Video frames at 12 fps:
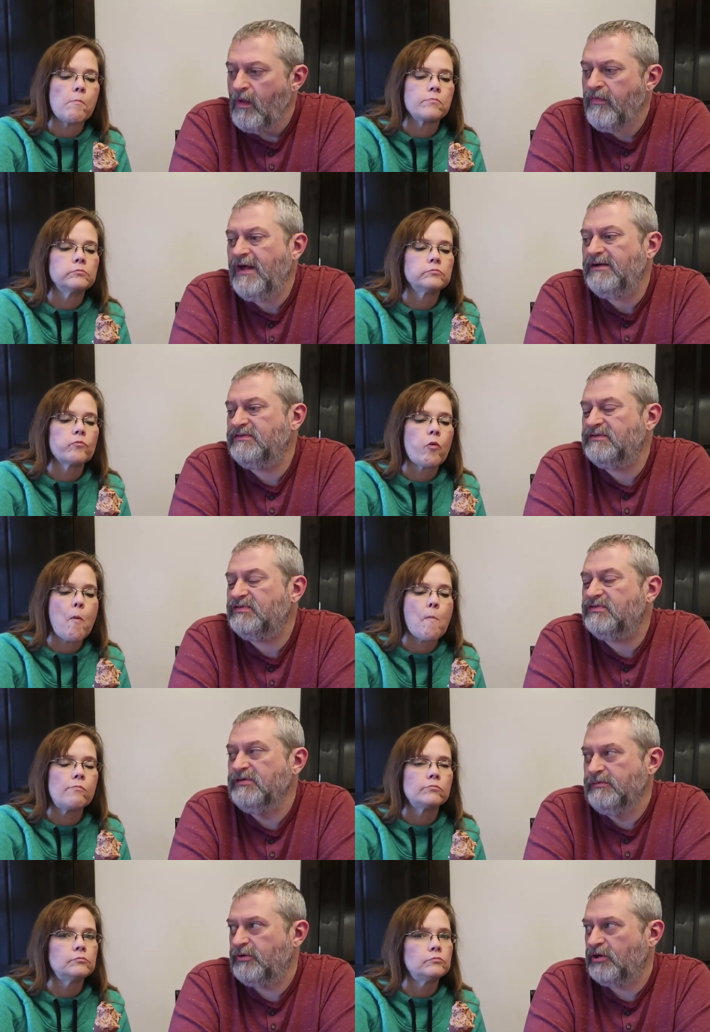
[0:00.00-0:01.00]
Speaker 1: That is
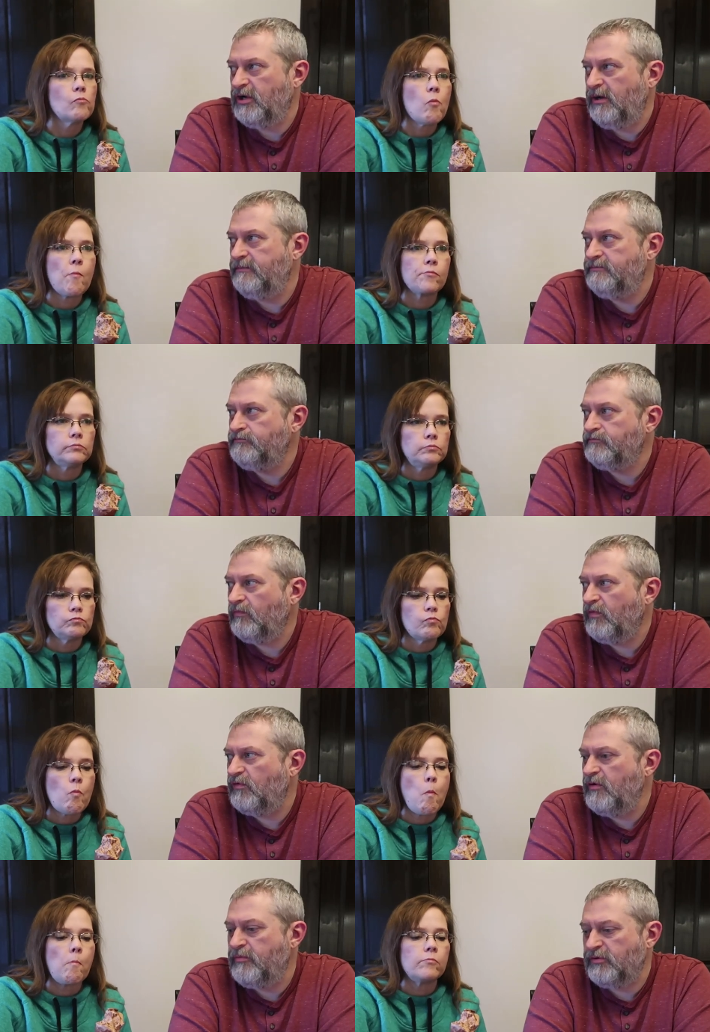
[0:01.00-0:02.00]
super good.
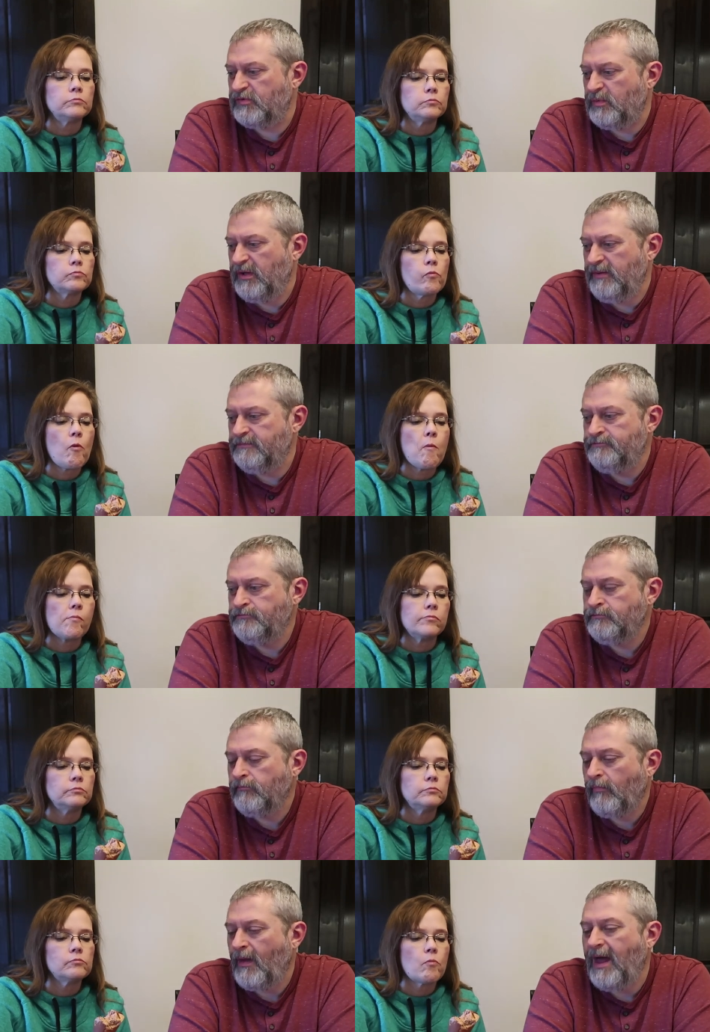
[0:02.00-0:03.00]
Super sweet.
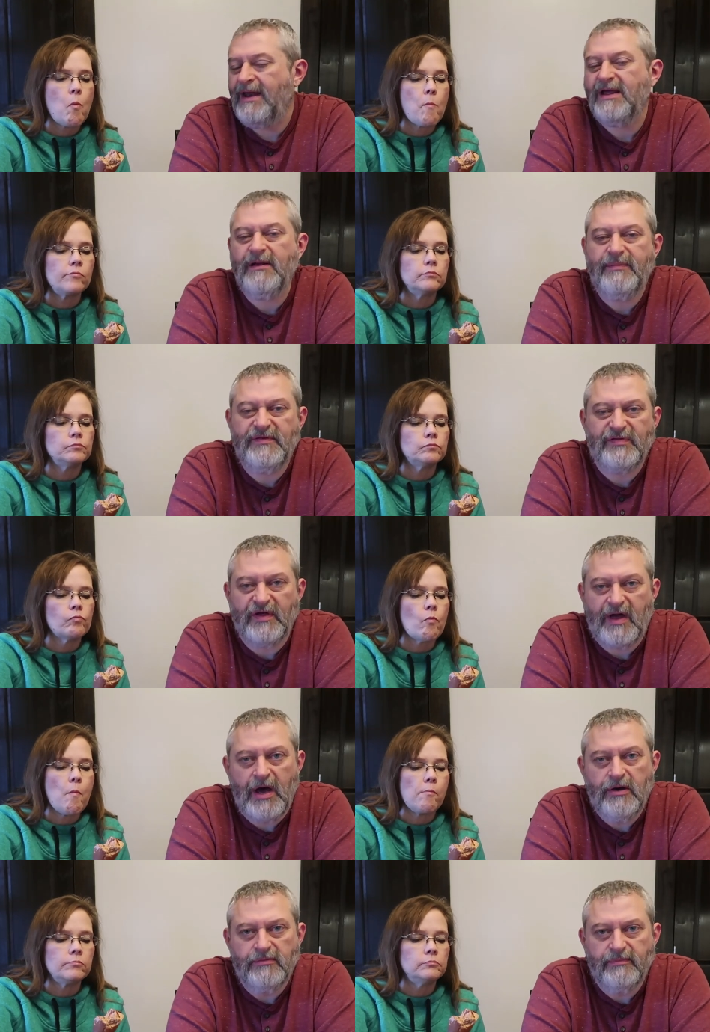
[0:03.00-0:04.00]
I didn't get a piece of the
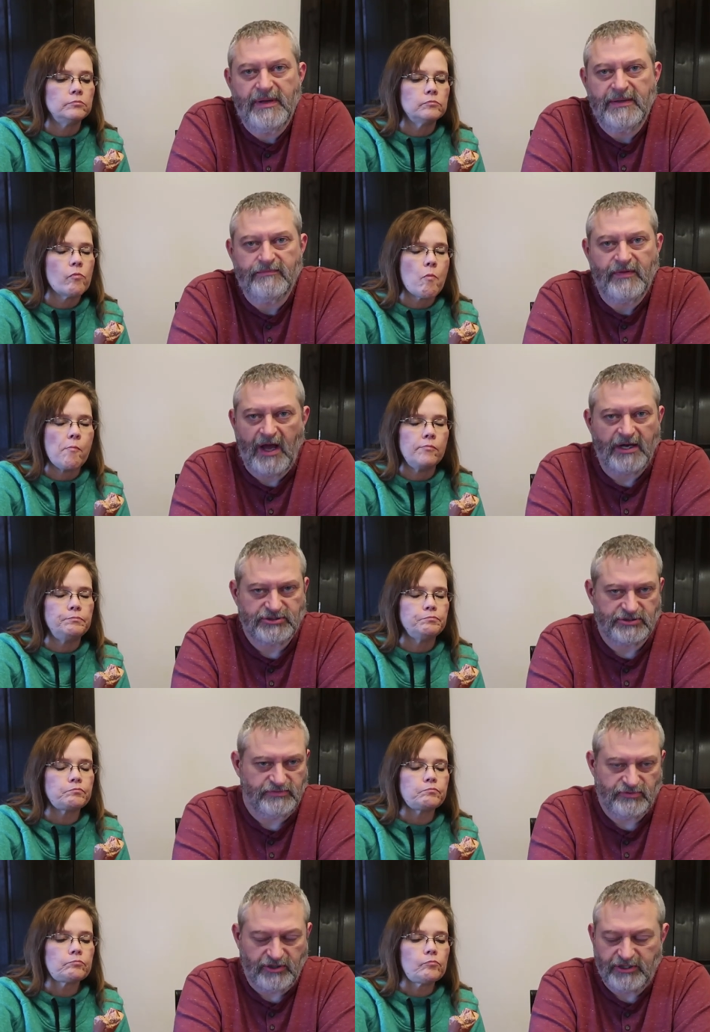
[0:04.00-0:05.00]
cone, but the ice
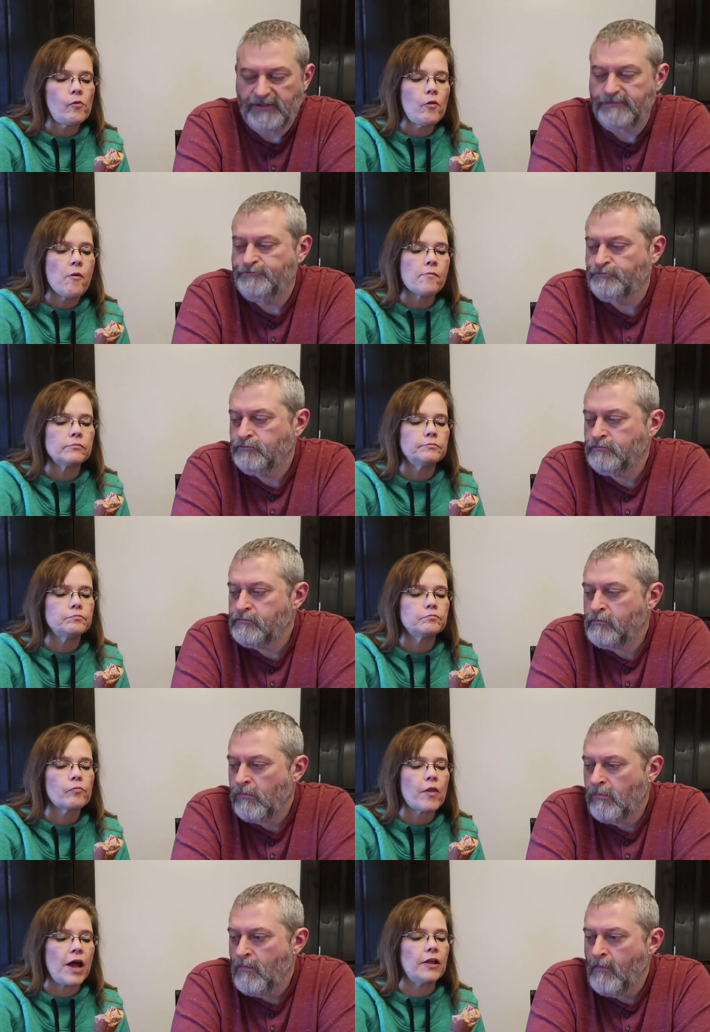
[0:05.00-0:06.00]
cream is really good.
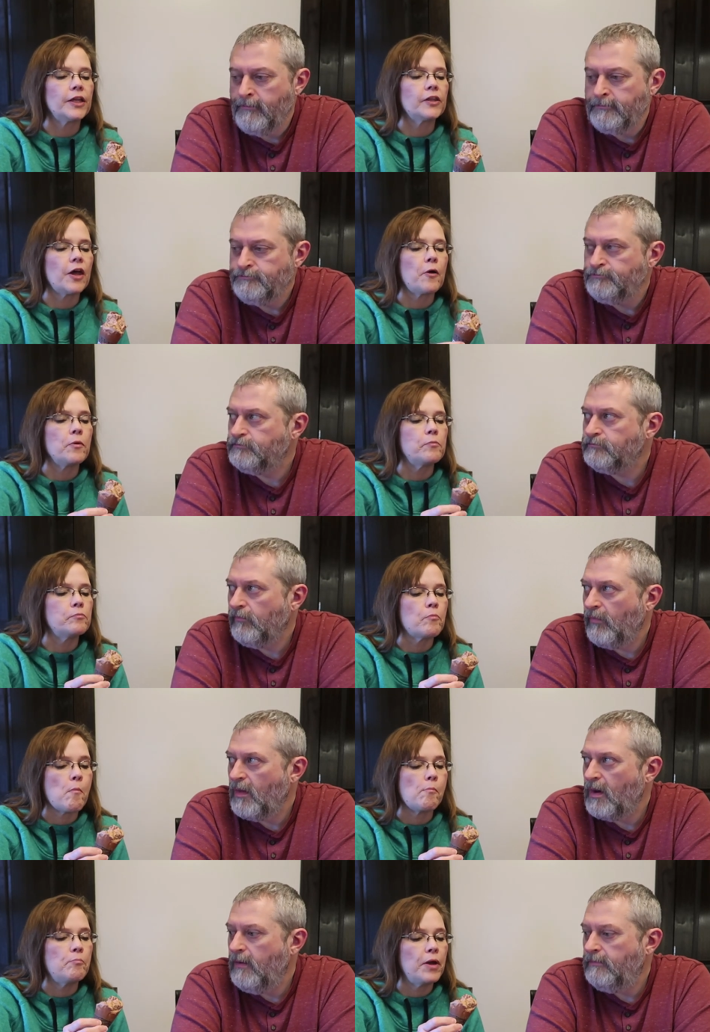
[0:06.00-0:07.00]
Speaker 2: I like that one
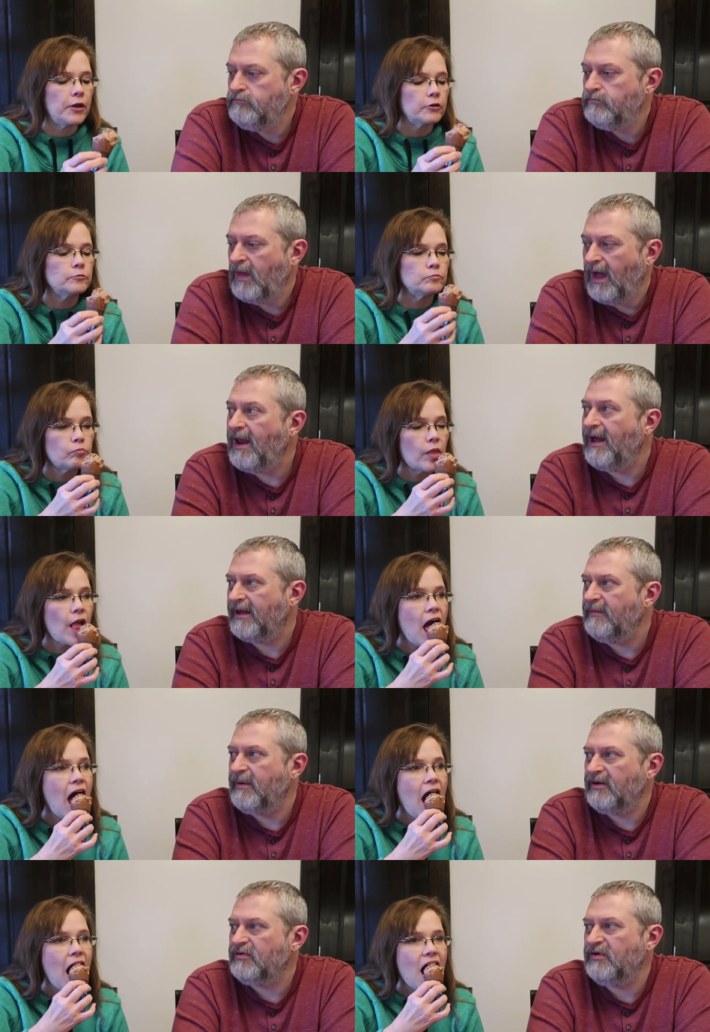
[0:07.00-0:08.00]
better. I
Speaker 1: like it
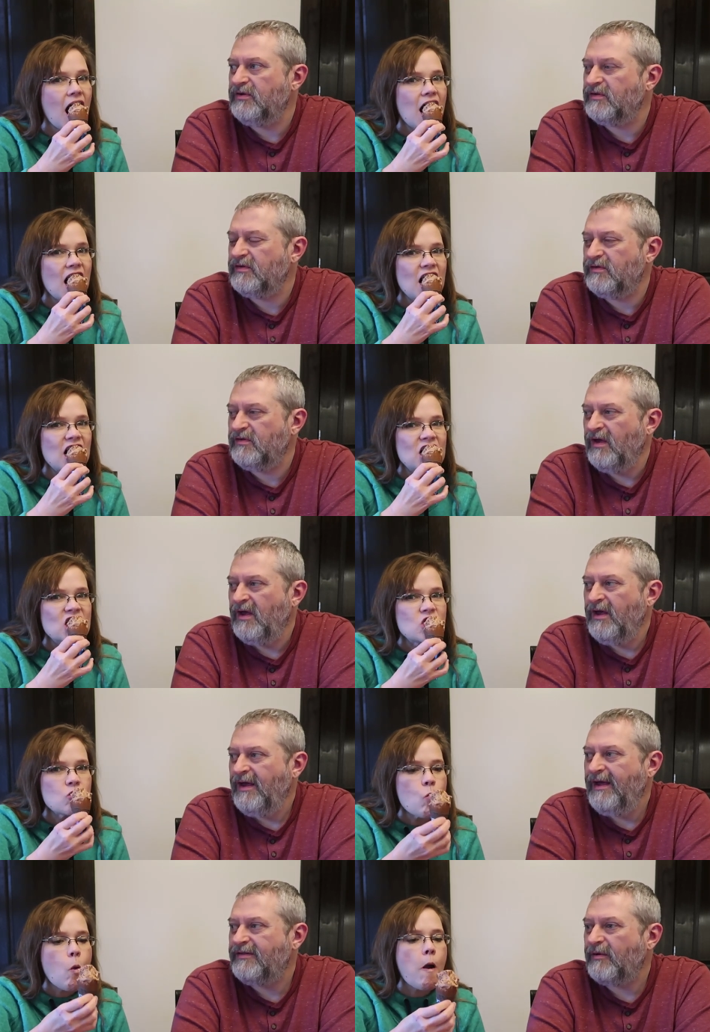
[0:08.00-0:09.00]
better too because it's
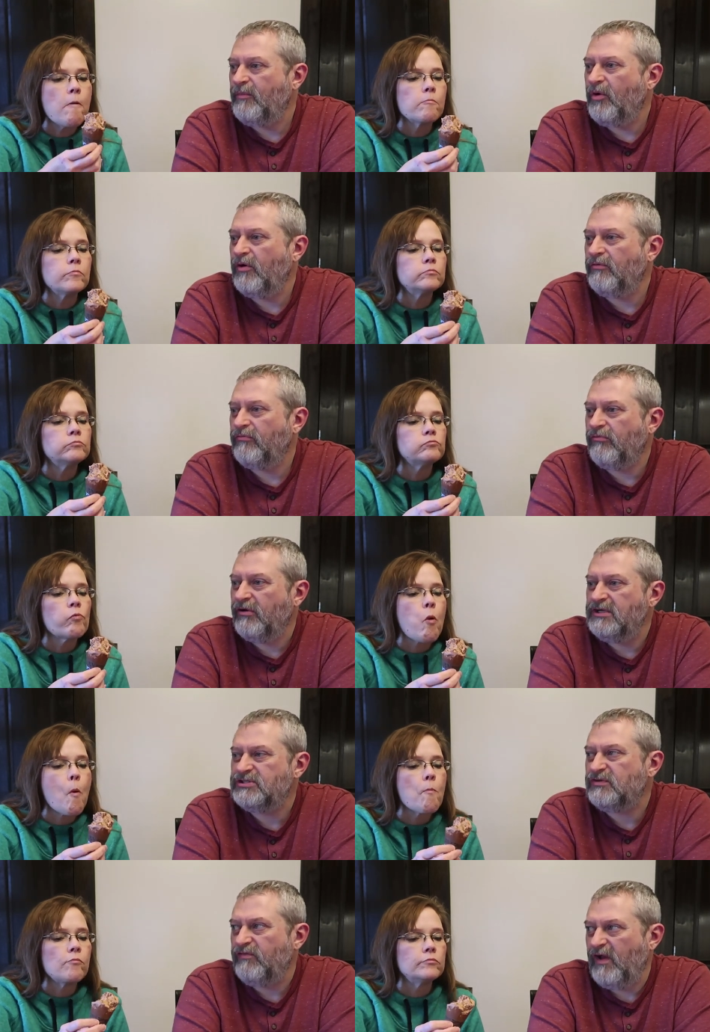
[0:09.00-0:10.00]
it's a more
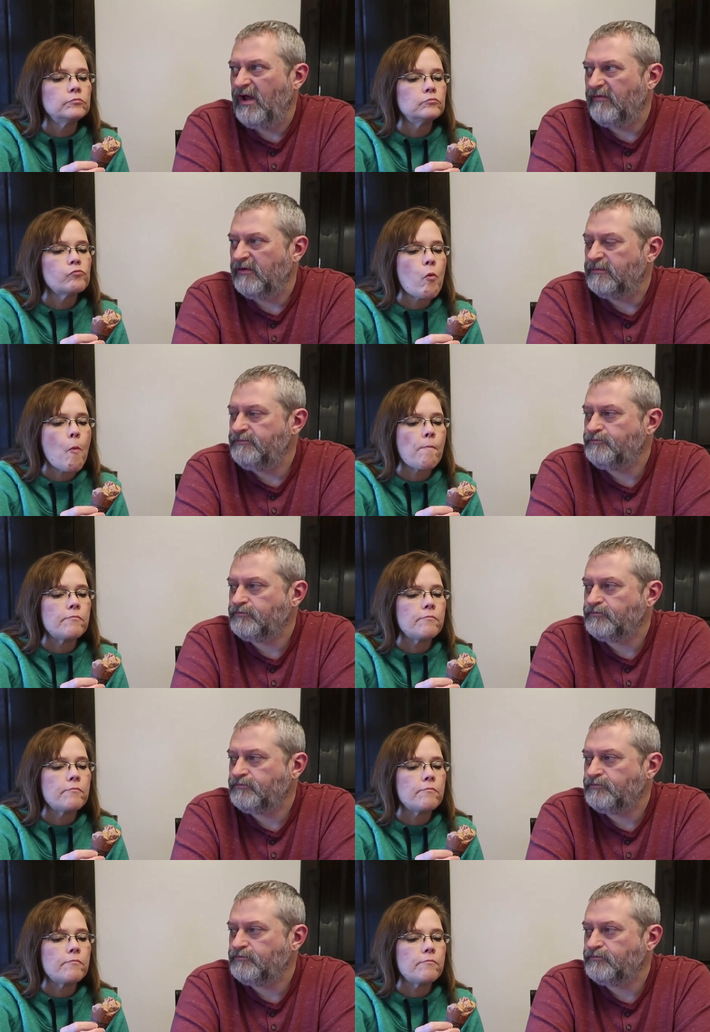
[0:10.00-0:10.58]
rich flavor.